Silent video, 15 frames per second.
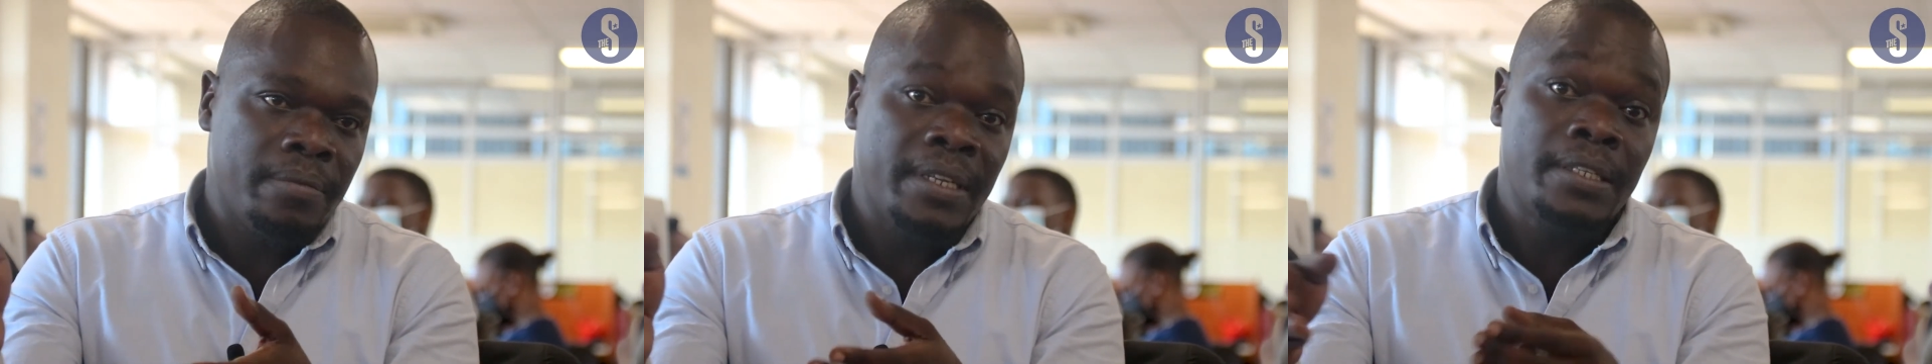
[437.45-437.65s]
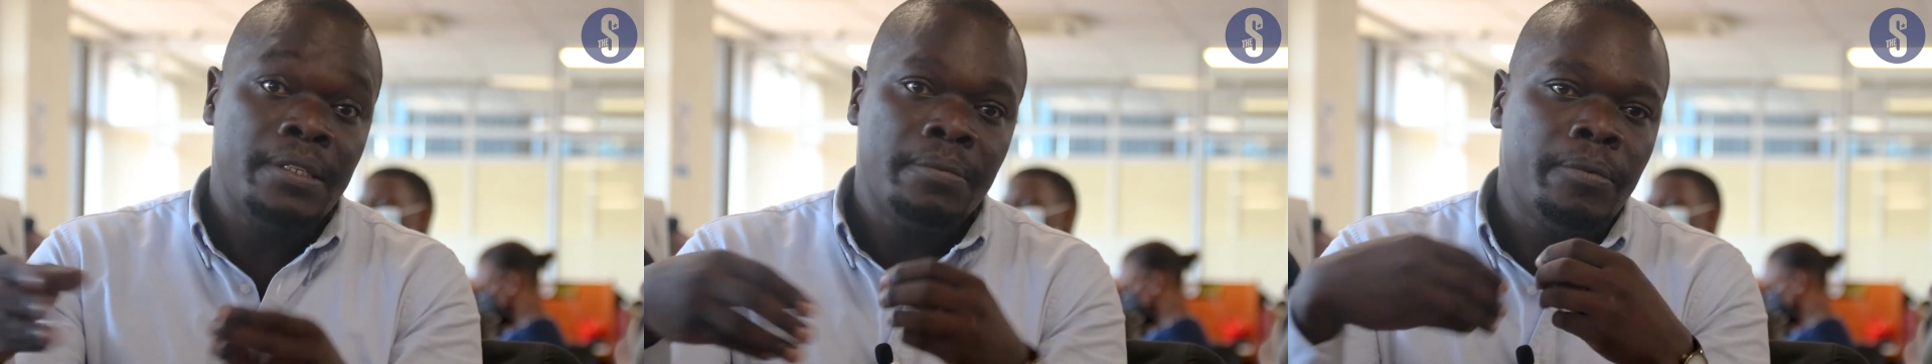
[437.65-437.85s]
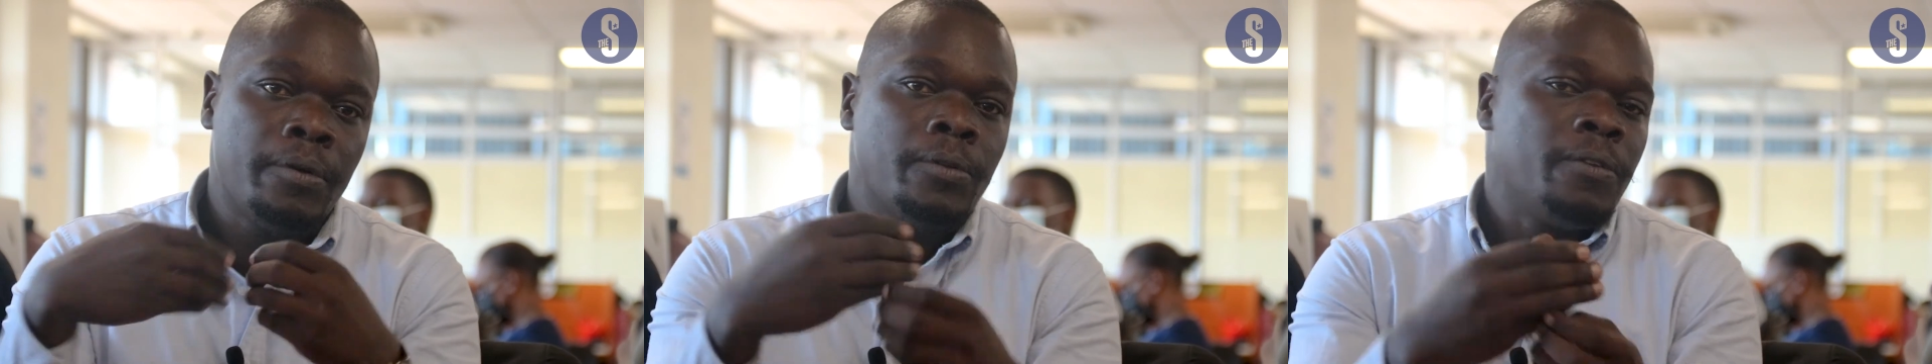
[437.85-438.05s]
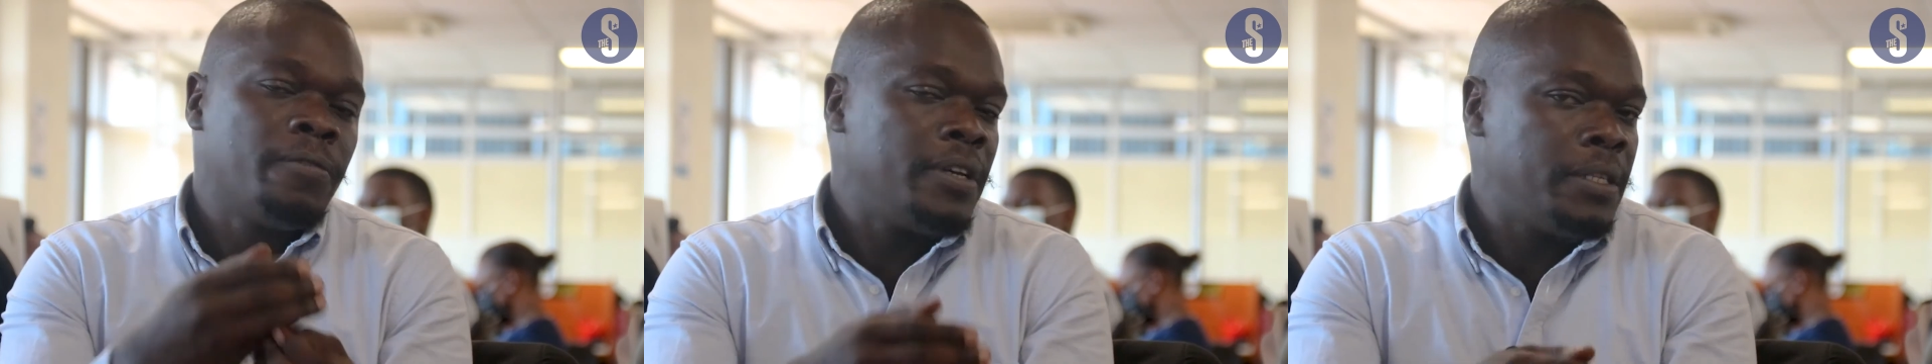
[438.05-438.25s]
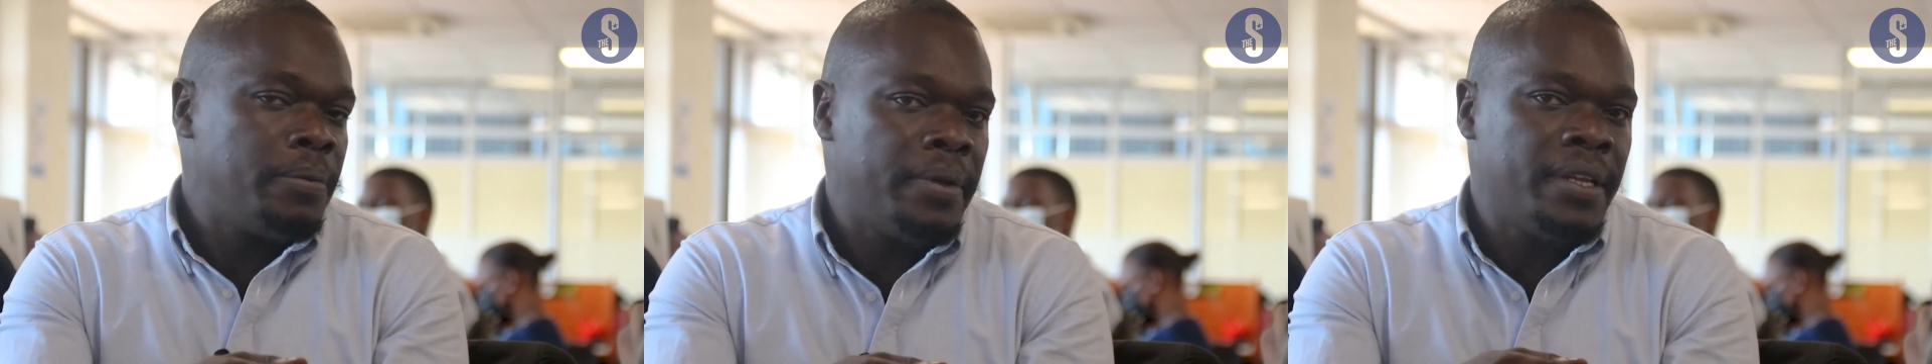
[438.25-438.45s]
But it's because of
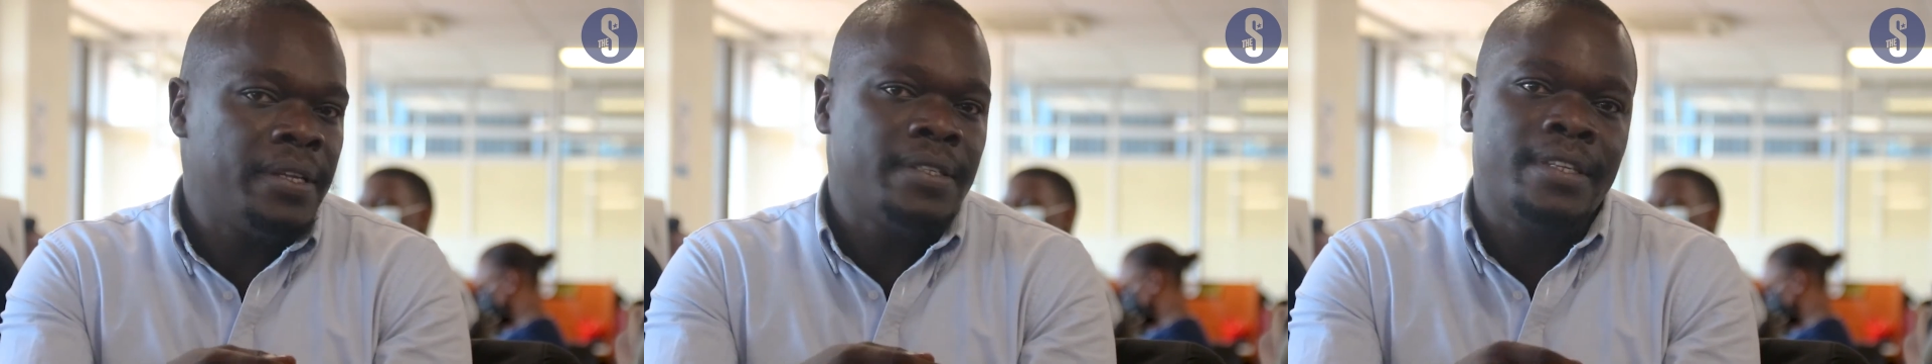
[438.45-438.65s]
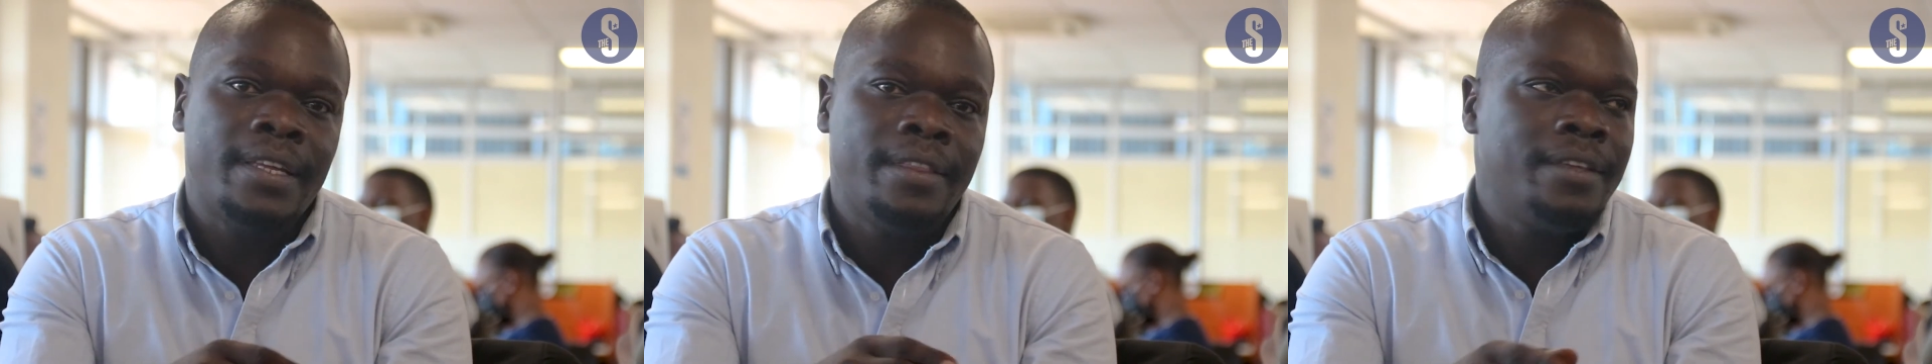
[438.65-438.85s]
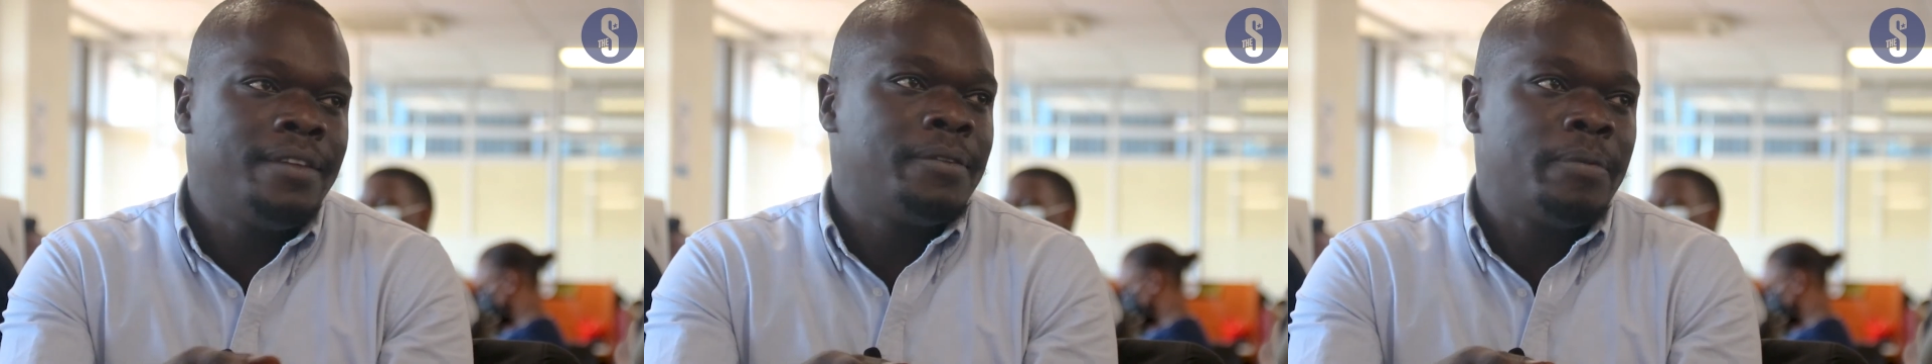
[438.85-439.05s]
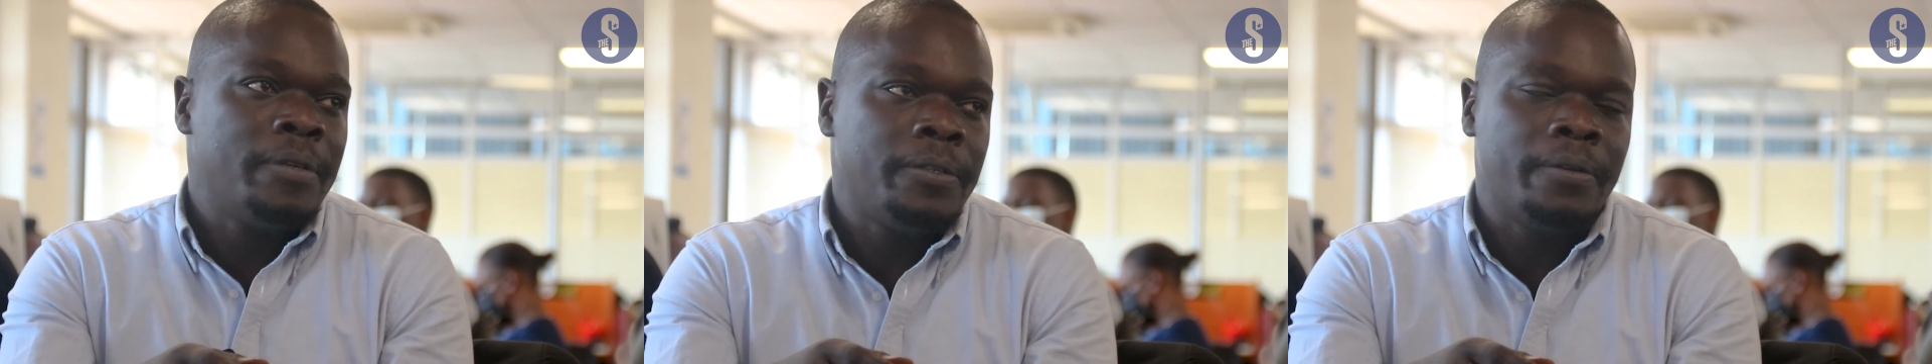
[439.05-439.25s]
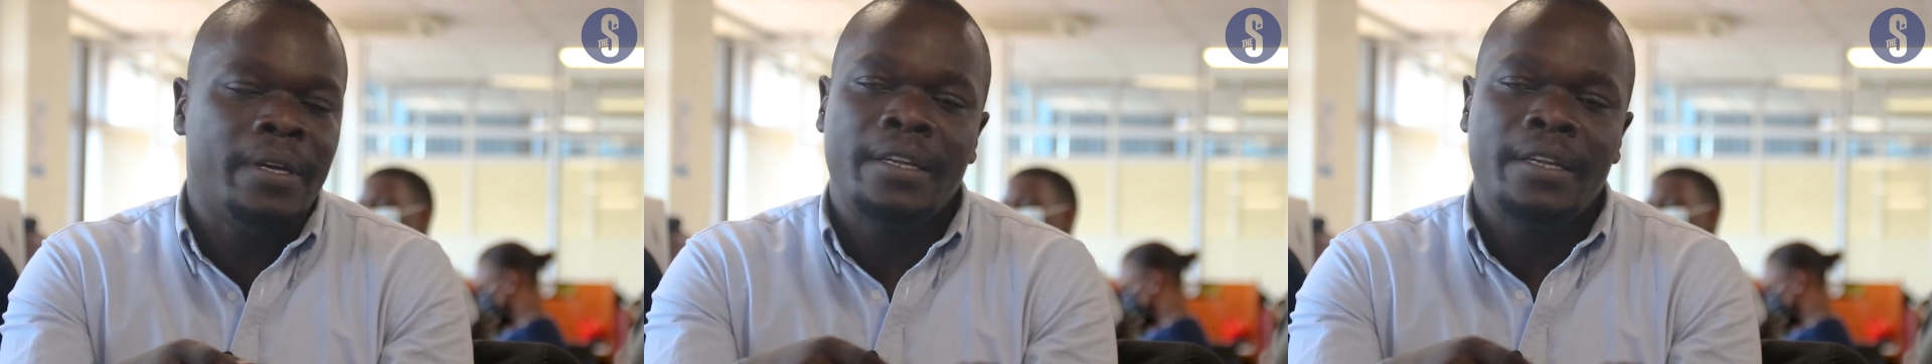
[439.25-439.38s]
experience, nothing special.